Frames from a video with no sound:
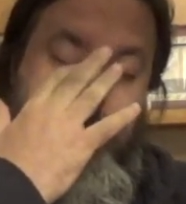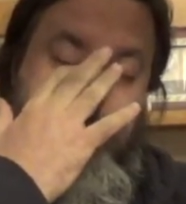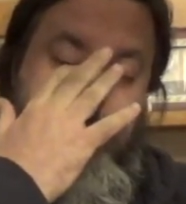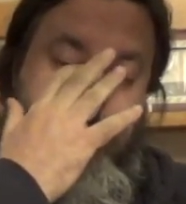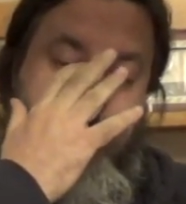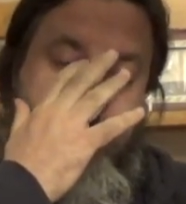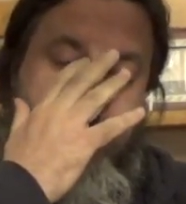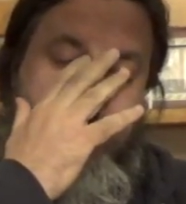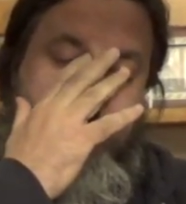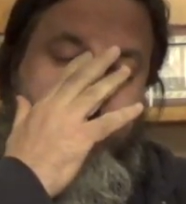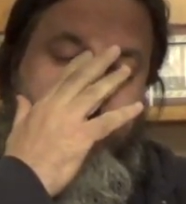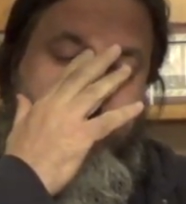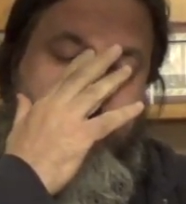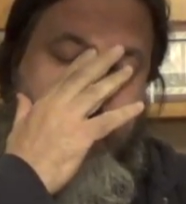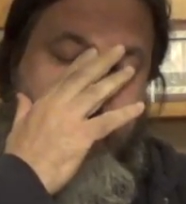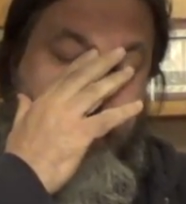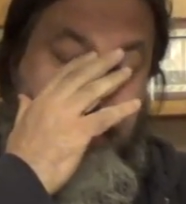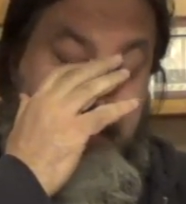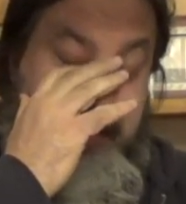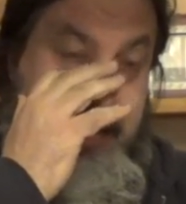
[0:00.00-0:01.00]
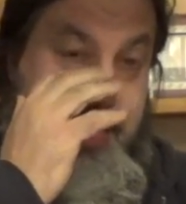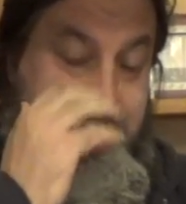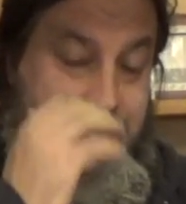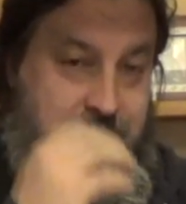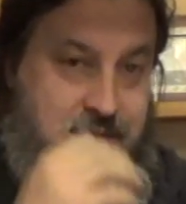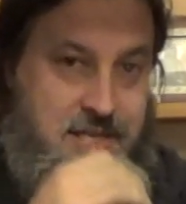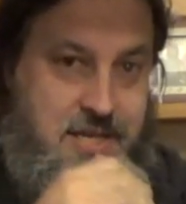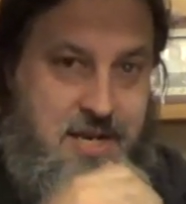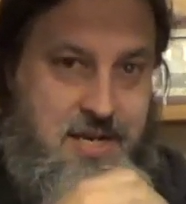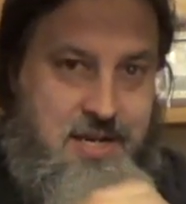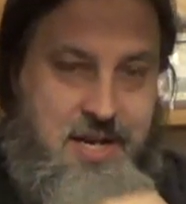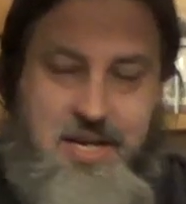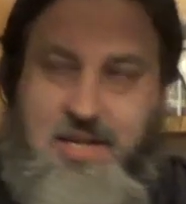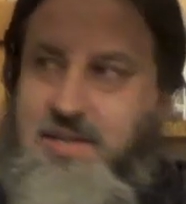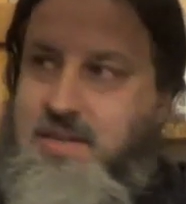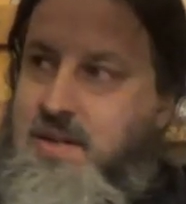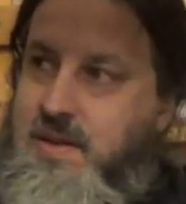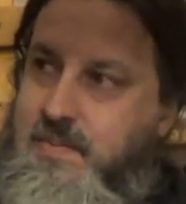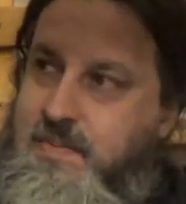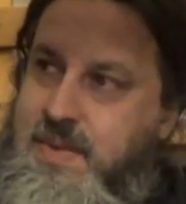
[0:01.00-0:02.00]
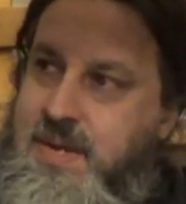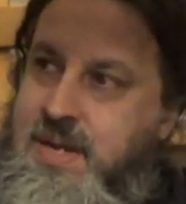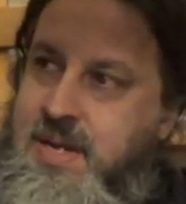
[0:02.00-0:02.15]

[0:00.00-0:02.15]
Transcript: But it's barely into Sunday, so.